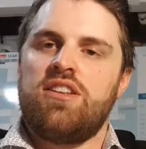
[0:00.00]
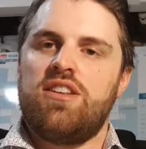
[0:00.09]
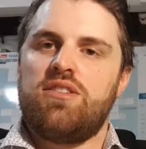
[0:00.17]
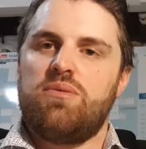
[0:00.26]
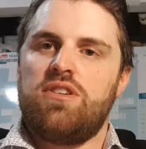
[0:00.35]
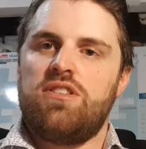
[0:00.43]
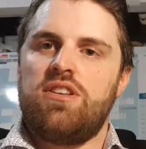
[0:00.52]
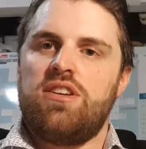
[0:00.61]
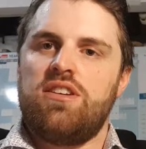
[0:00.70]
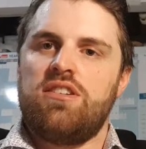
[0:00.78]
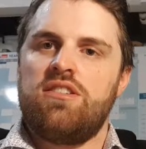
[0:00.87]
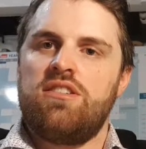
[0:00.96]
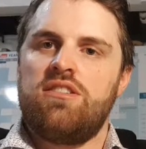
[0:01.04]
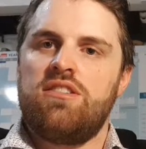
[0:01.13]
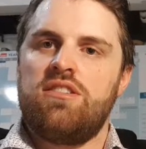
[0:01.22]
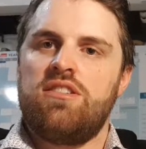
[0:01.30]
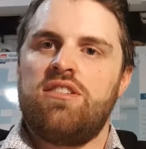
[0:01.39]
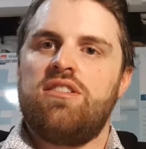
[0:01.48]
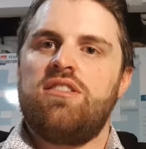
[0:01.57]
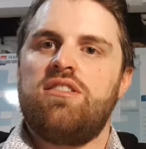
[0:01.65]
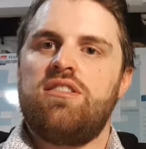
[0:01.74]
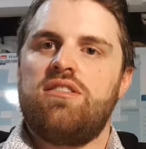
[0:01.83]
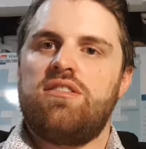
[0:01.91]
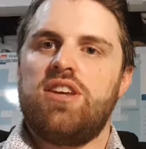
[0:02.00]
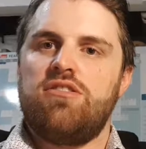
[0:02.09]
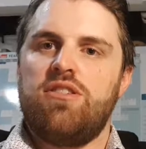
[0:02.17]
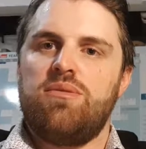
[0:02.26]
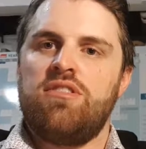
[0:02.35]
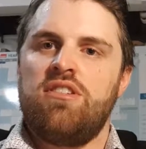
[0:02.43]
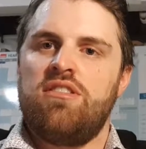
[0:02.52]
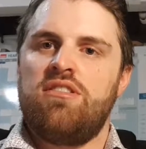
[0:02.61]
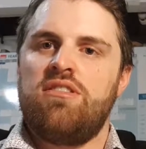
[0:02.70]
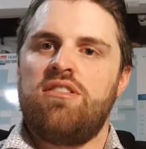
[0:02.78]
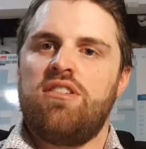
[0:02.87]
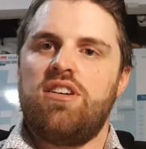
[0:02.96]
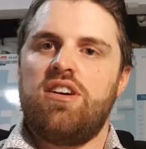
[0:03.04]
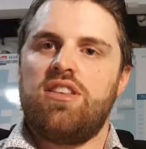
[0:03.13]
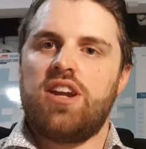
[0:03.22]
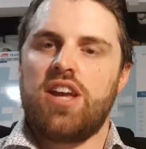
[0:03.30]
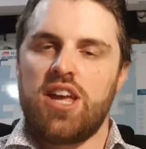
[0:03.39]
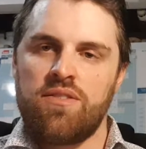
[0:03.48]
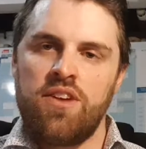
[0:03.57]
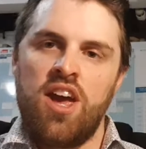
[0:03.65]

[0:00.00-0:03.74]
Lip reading: That's one of the daydreams that I have.